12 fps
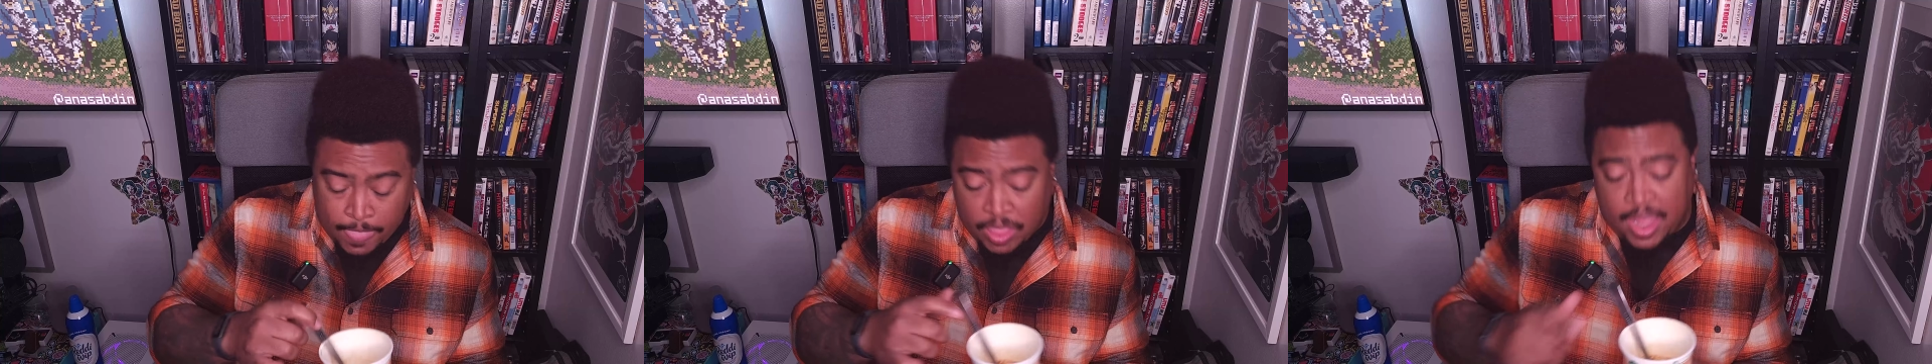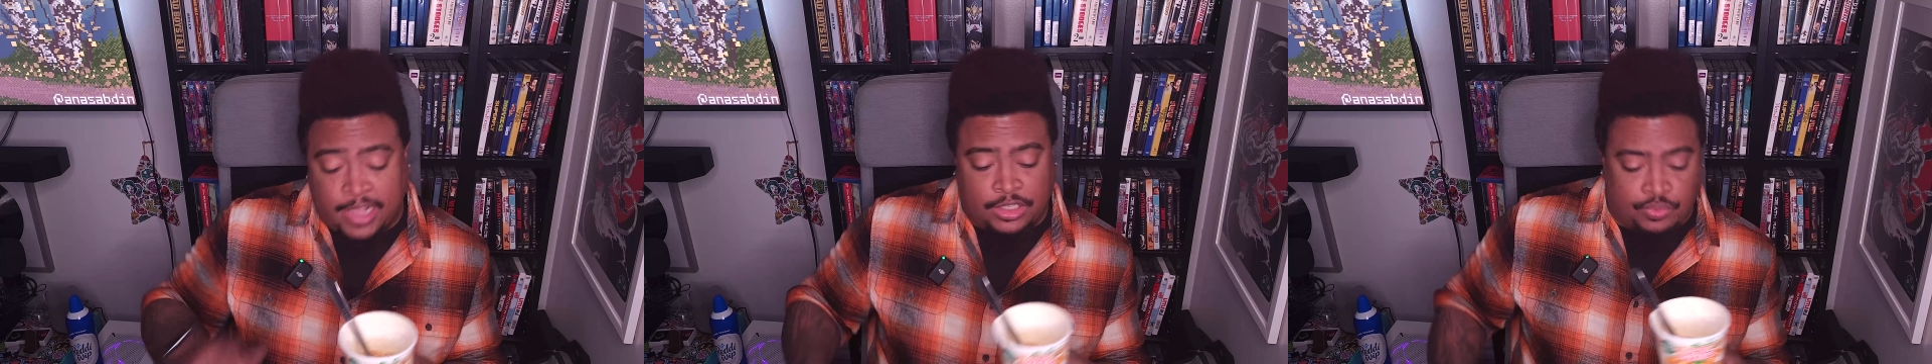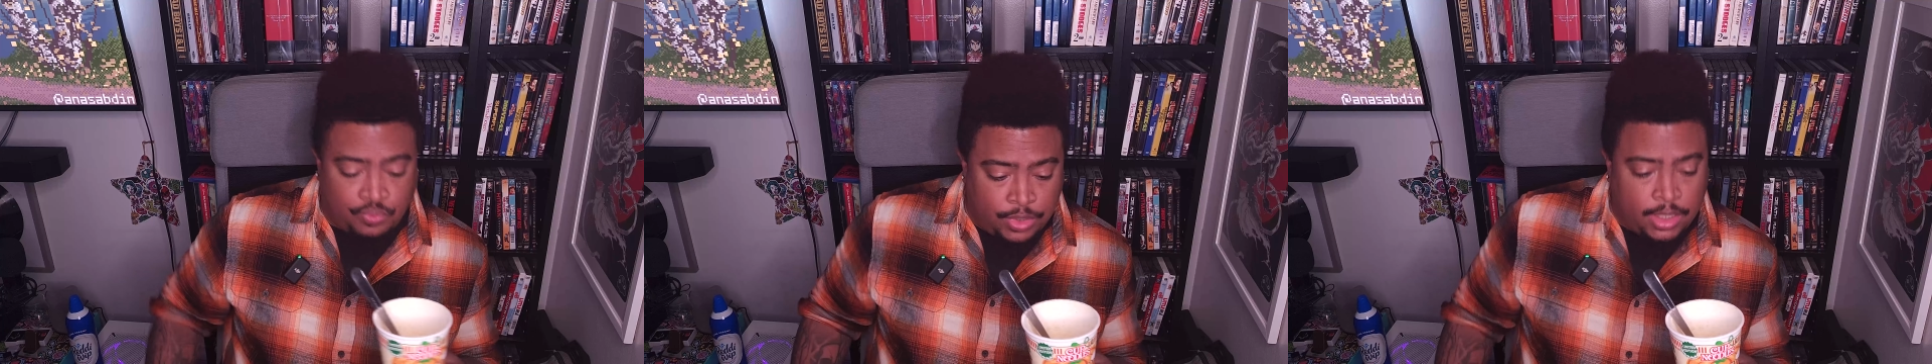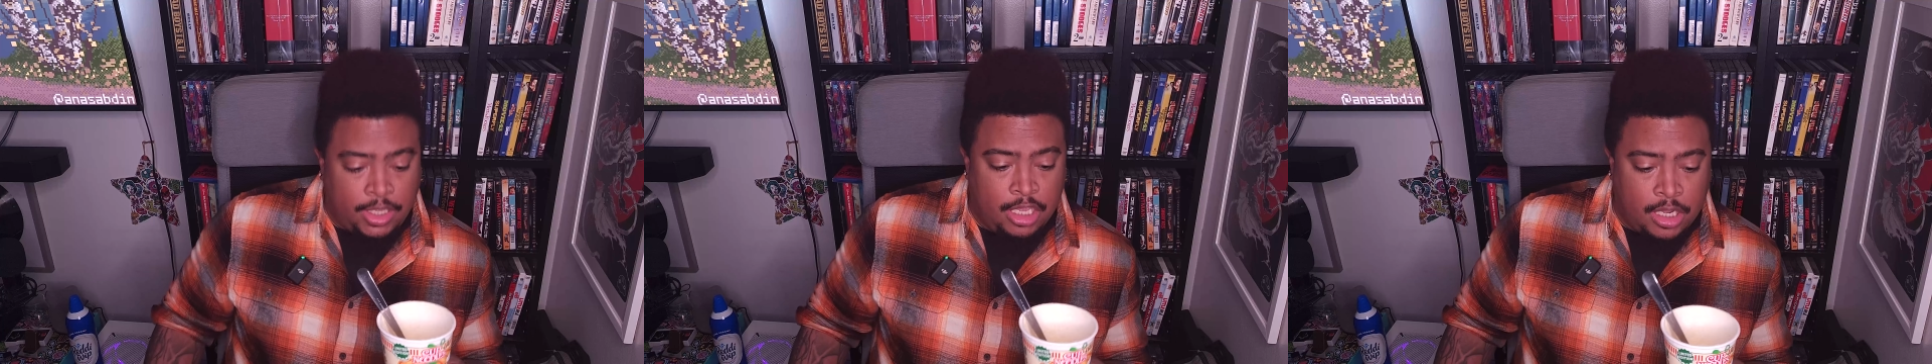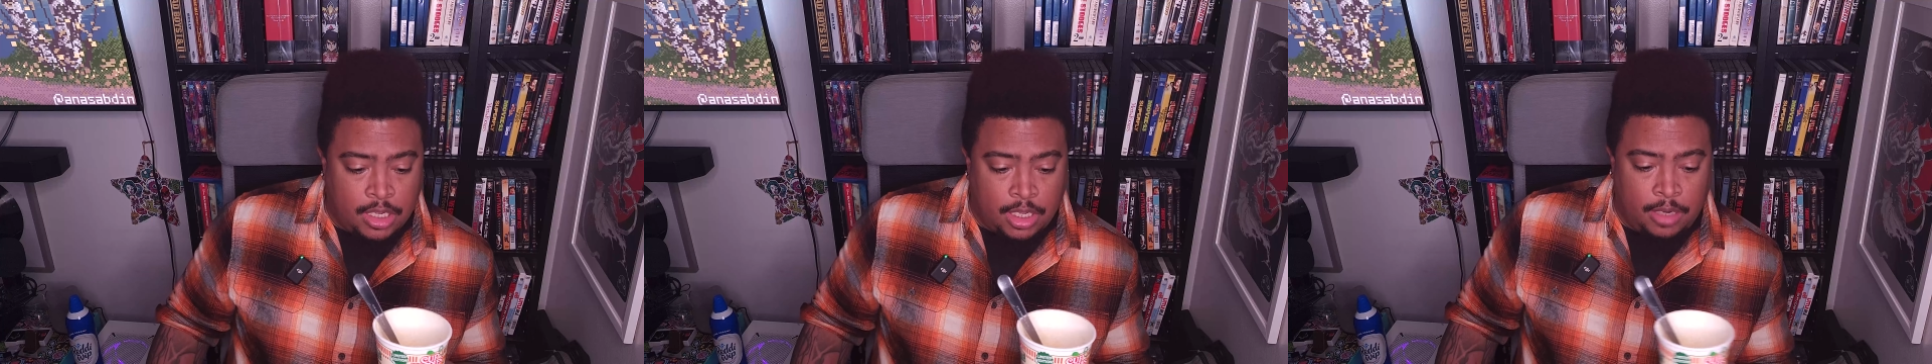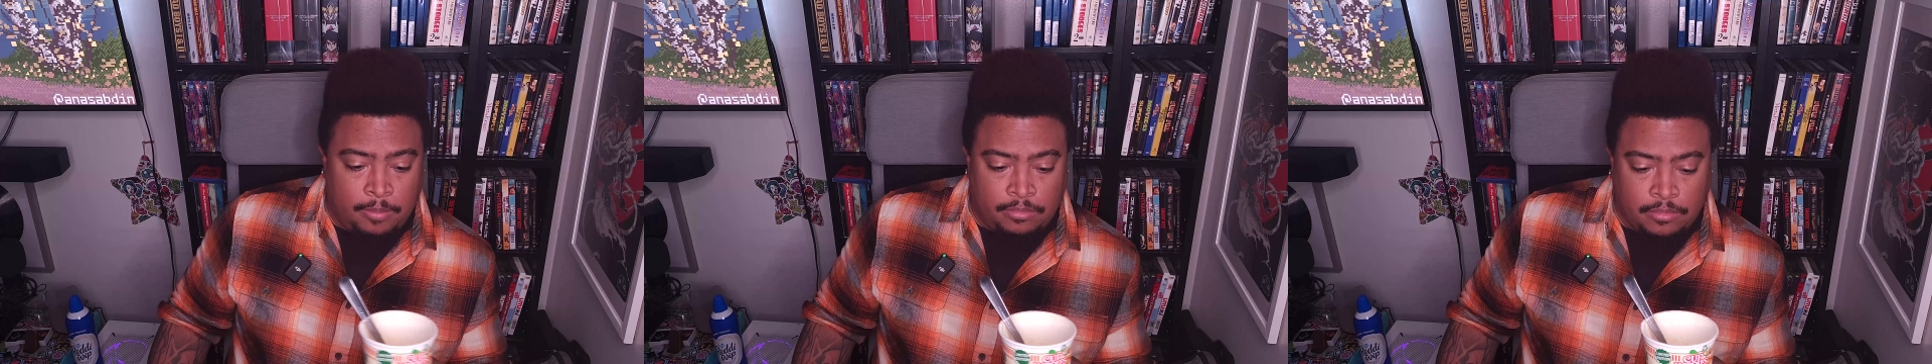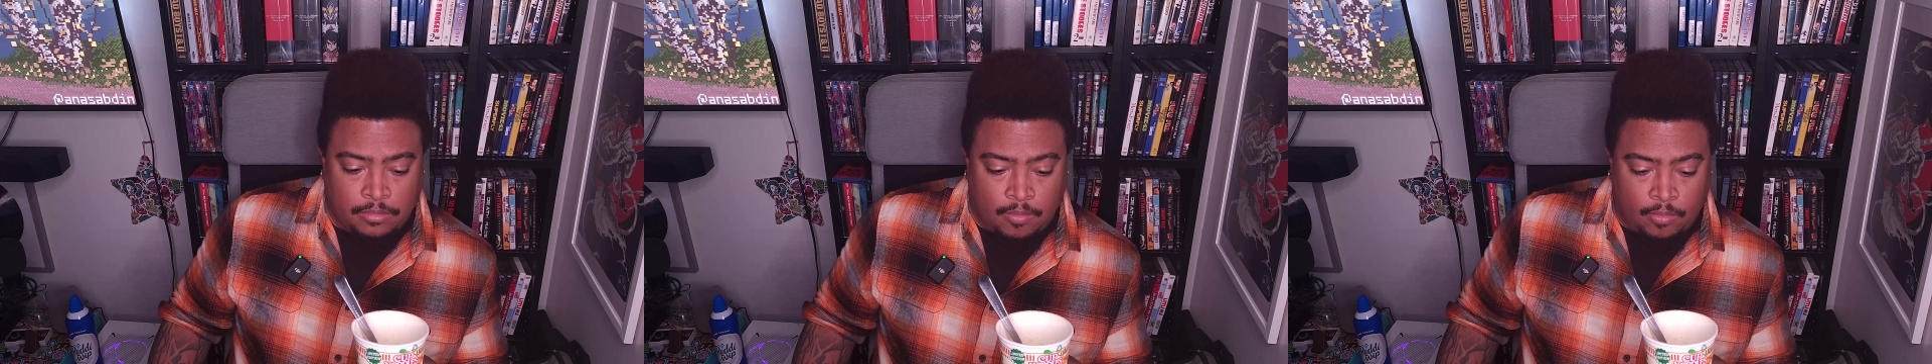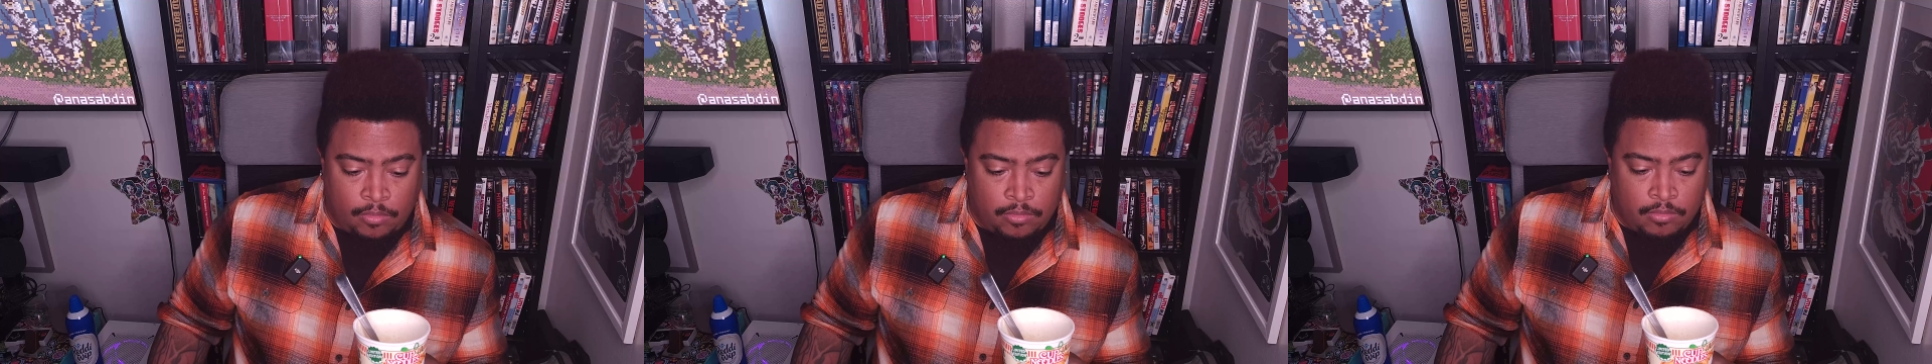That's really good.
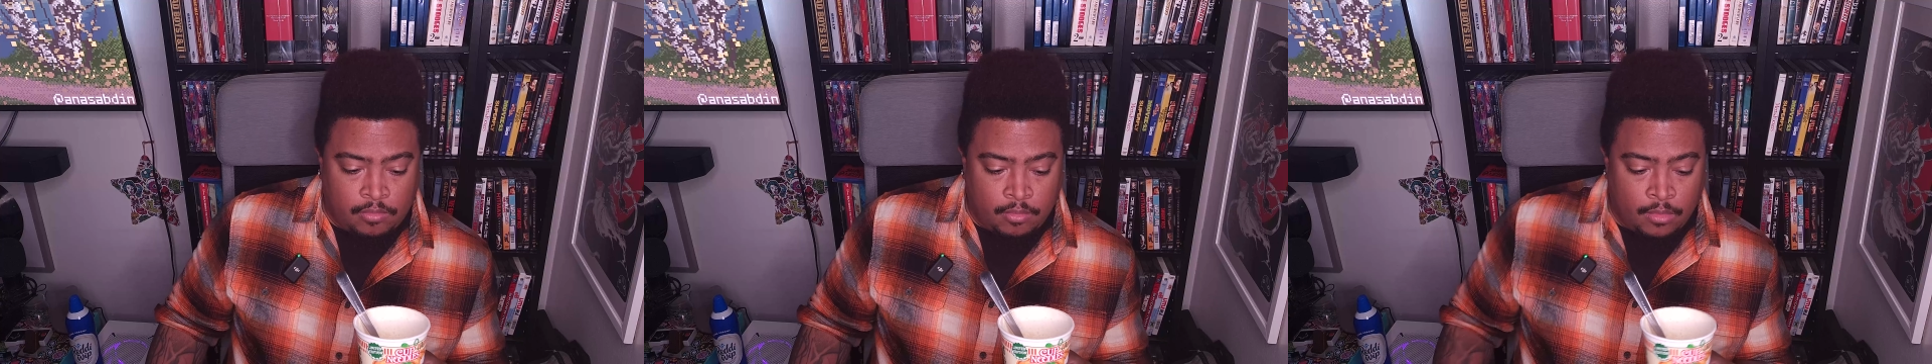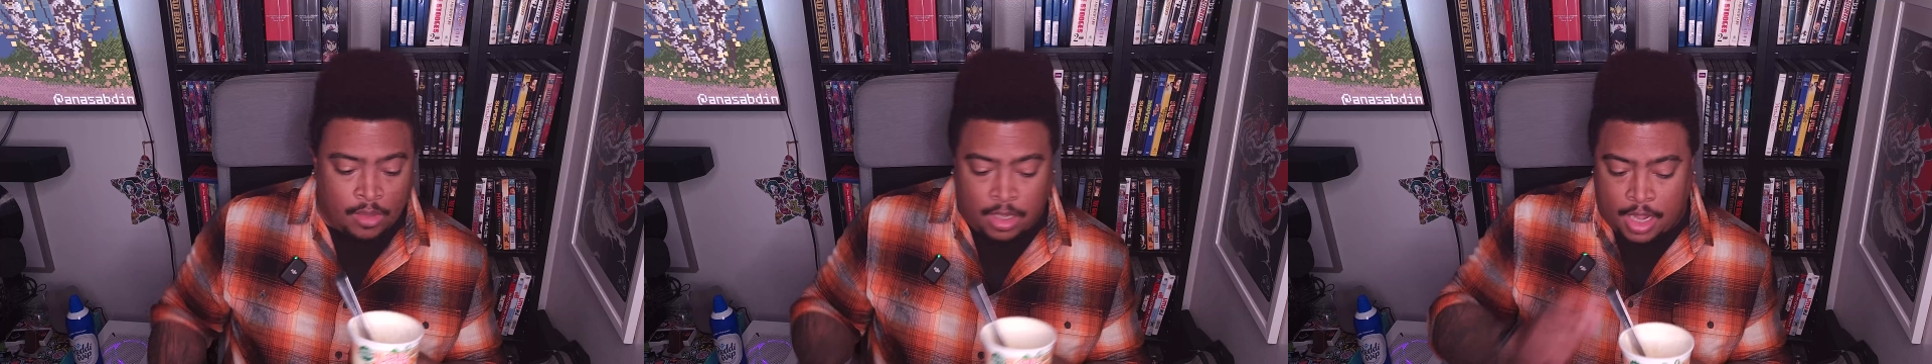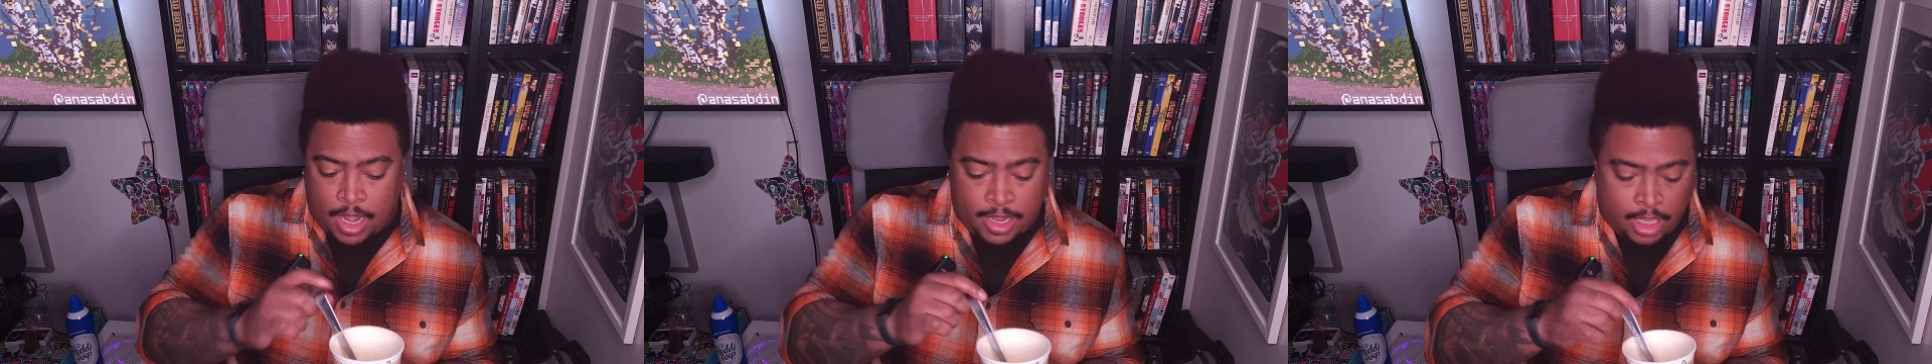I